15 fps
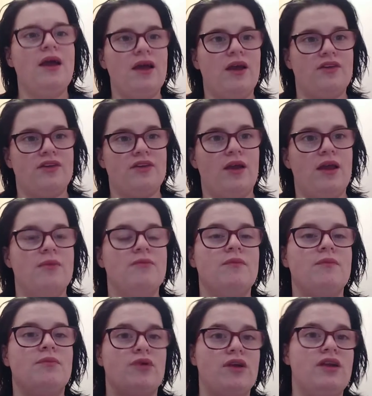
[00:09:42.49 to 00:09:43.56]
because I
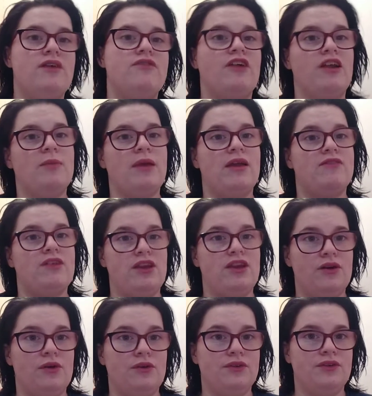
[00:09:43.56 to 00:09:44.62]
am pre-filming
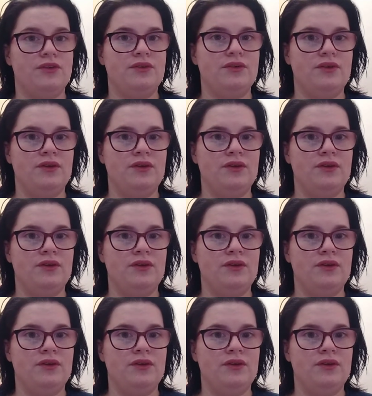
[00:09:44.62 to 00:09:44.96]
videos,